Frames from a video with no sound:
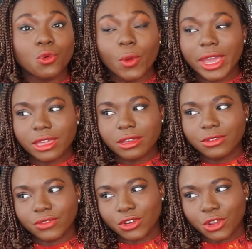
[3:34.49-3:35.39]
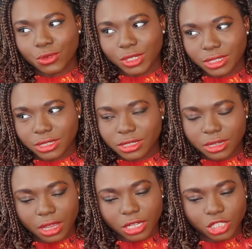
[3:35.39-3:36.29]
way of just
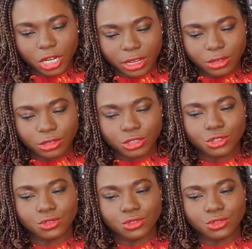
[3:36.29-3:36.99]
a child